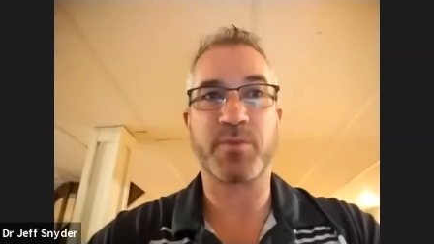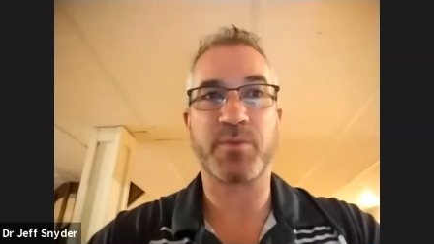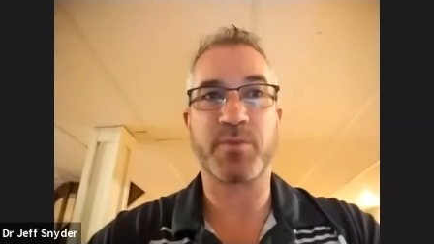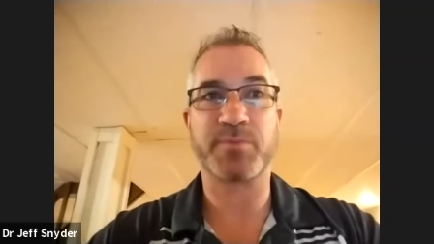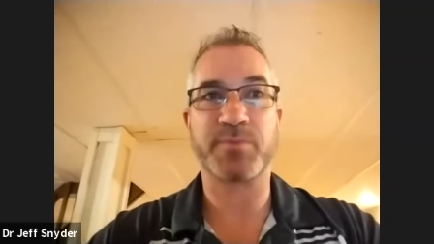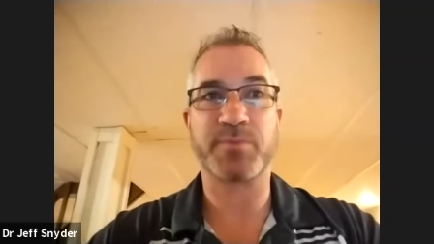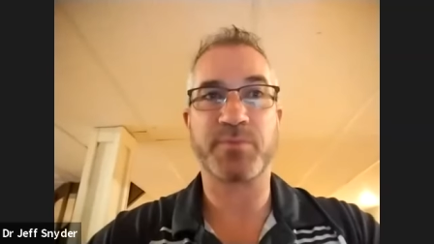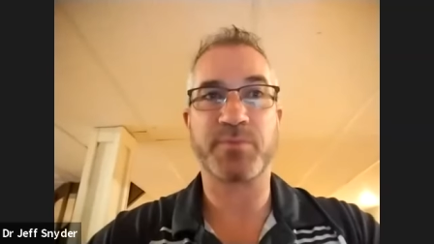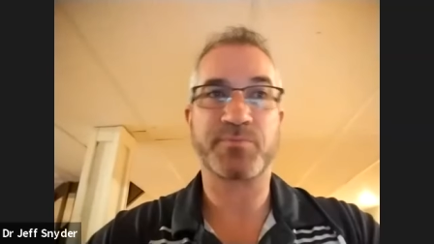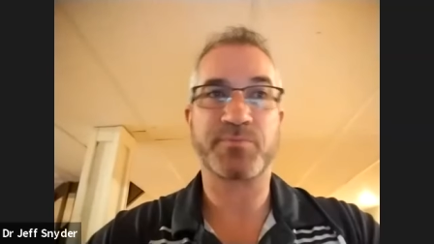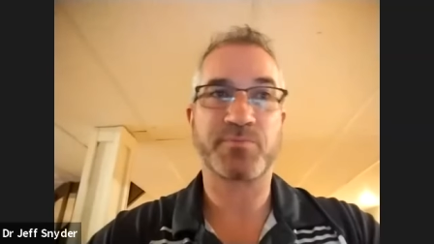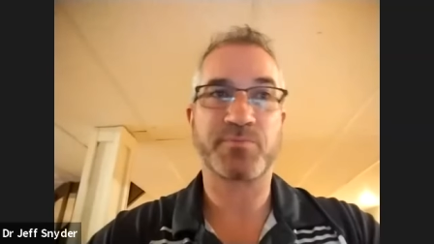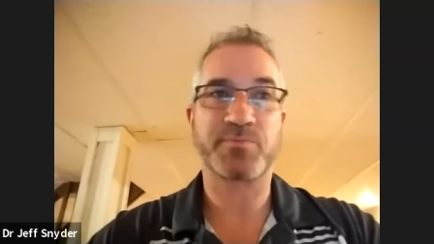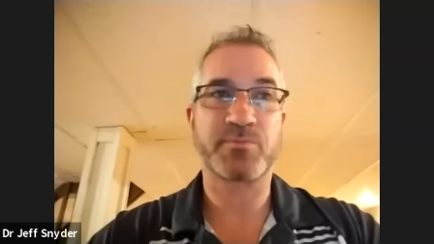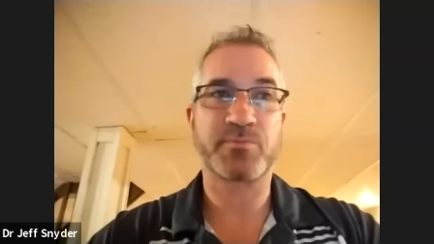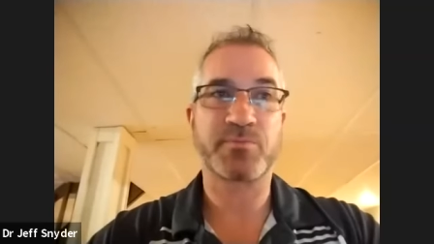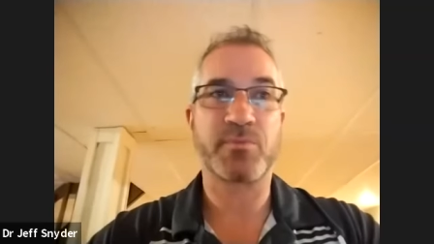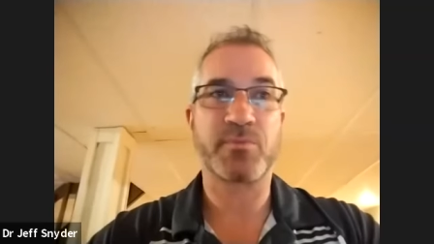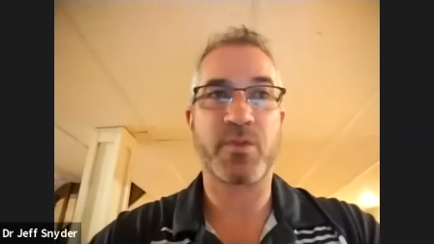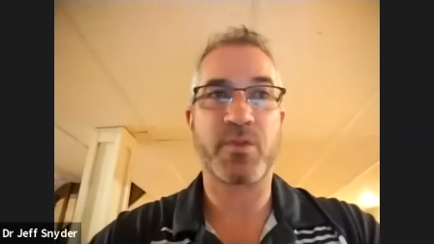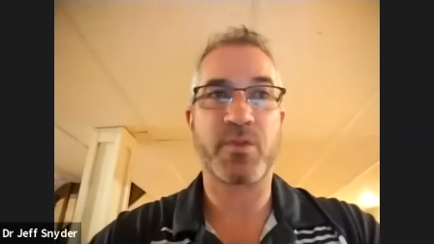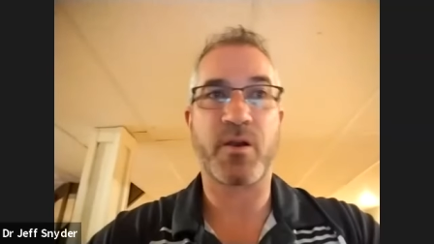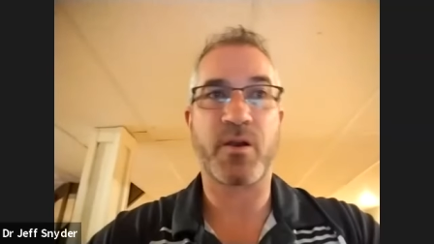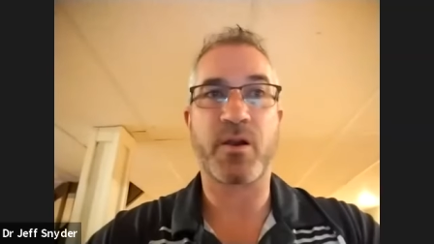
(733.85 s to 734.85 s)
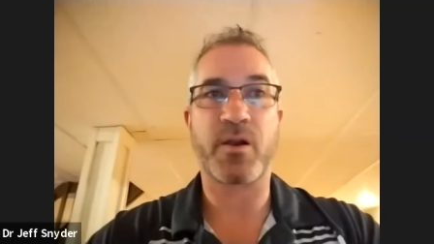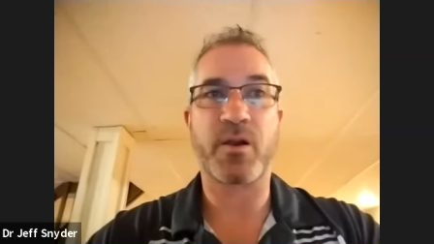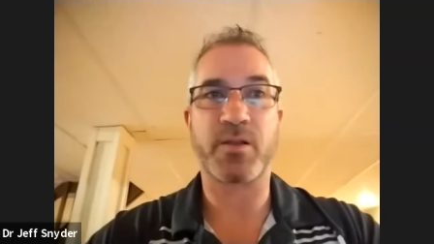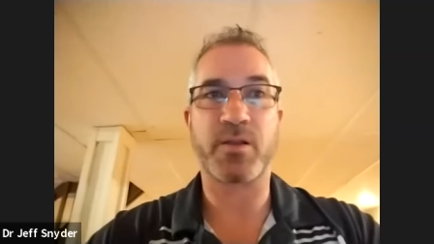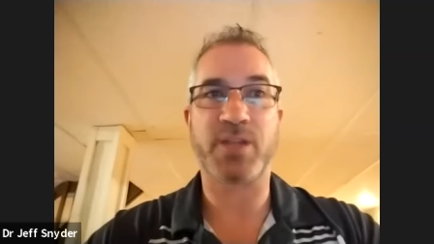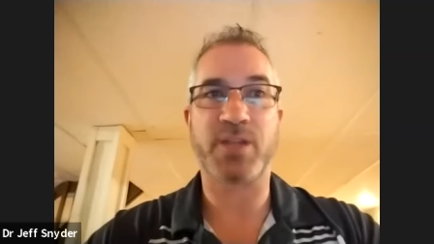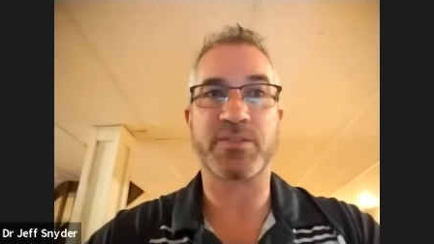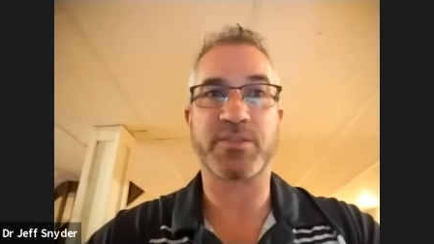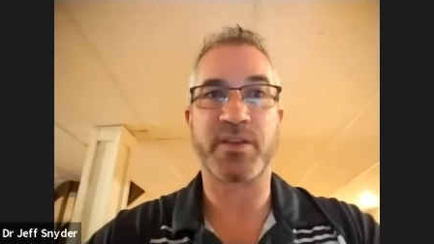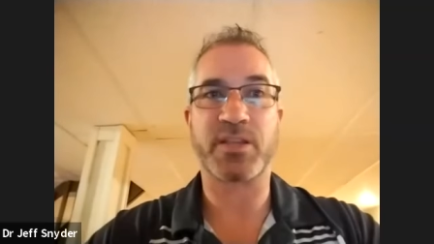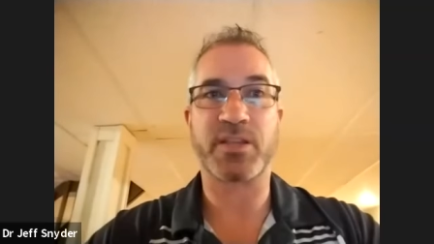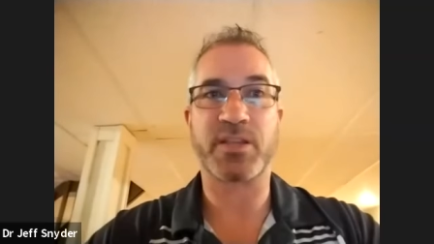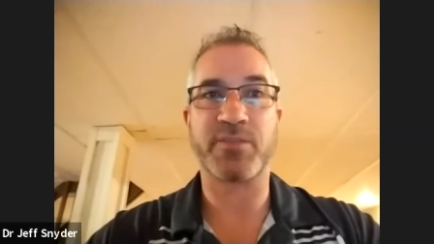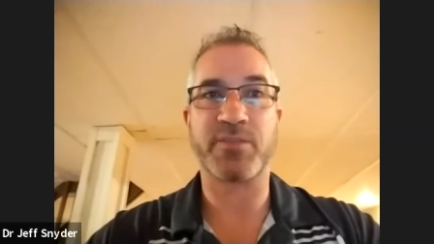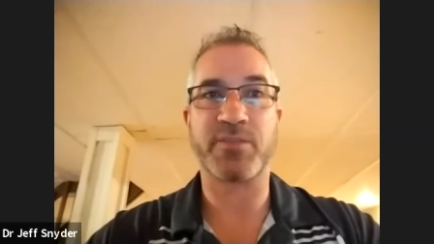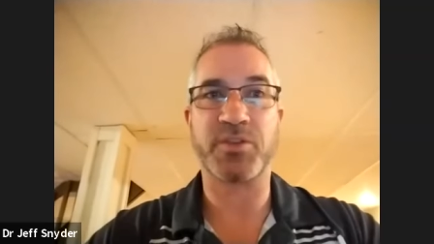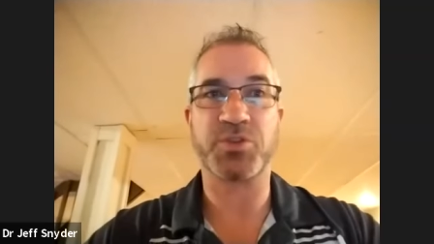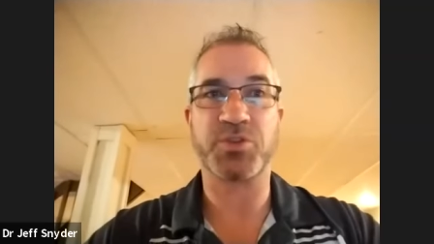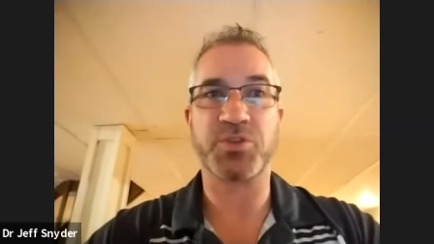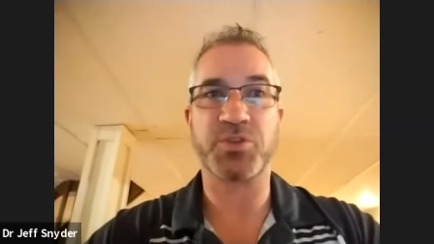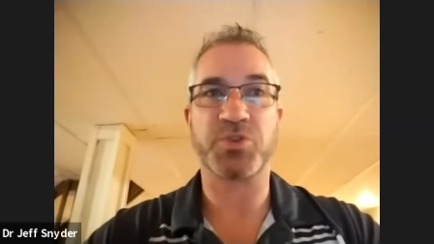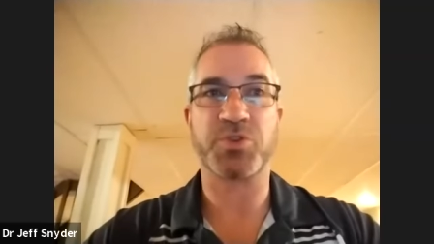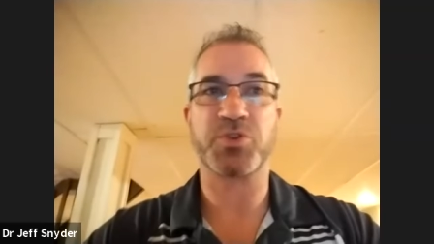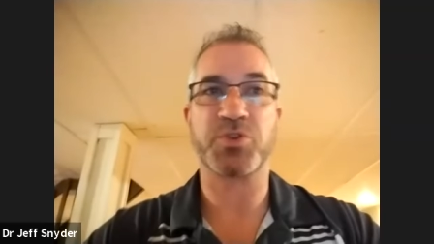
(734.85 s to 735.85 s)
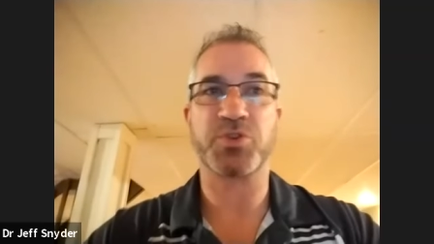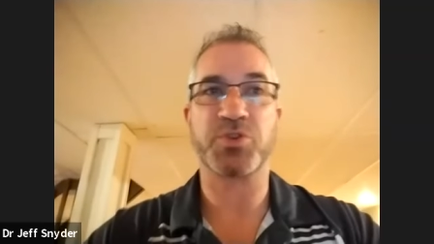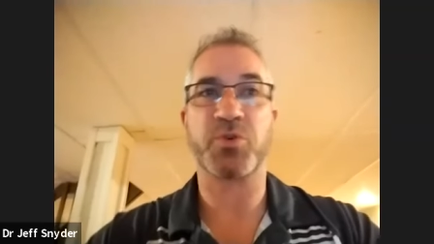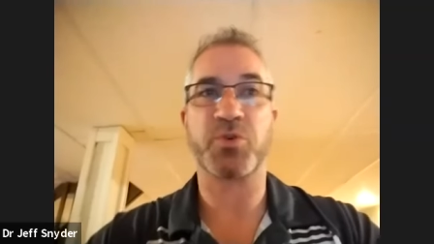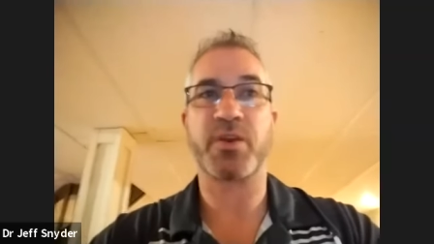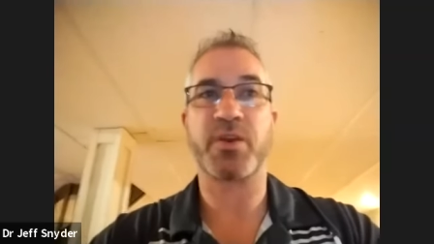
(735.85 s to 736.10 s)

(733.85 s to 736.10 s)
but there are lots of activities you can do.